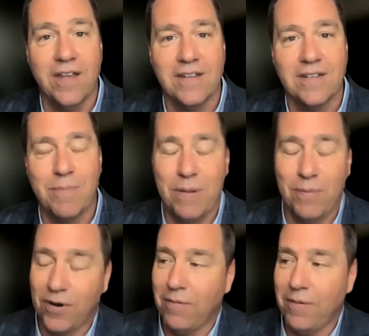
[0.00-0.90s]
Some people
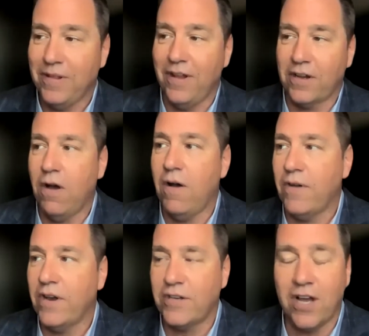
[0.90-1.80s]
come to me and they're like, oh, I
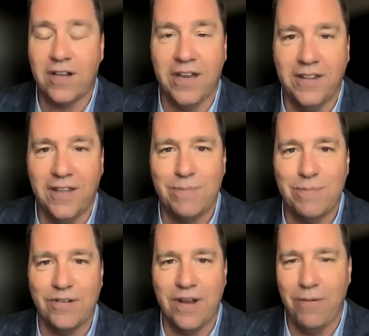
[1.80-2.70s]
want to talk like this
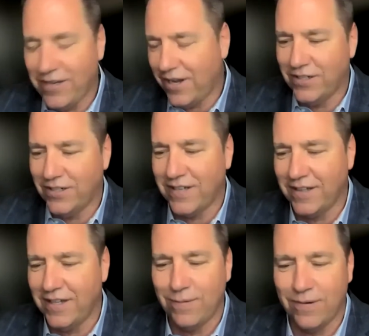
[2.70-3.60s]
person. I want to talk just
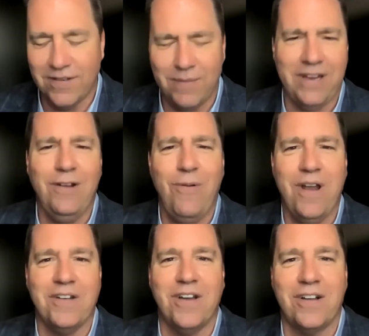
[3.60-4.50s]
like this person. I'm like, you don't
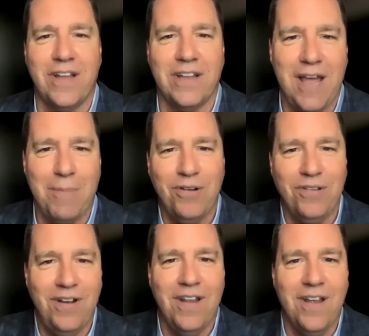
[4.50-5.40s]
want to talk like that
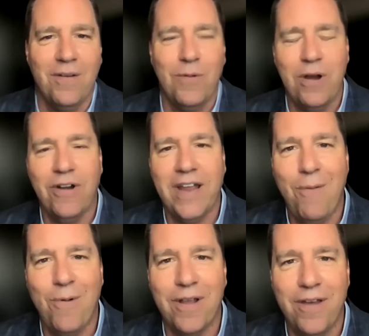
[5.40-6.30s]
person. We already
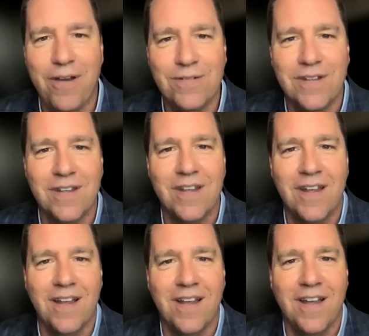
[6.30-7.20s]
got one of those.
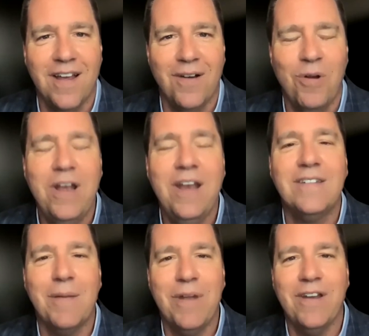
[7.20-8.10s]
We need
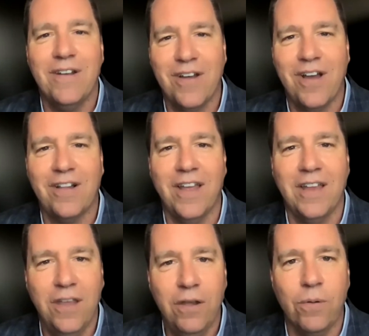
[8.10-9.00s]
somebody to talk
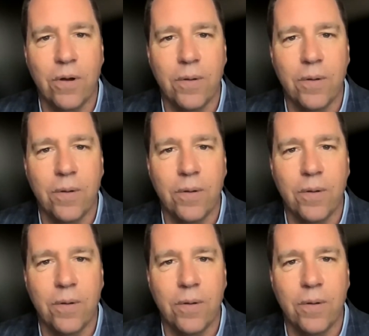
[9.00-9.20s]
like you.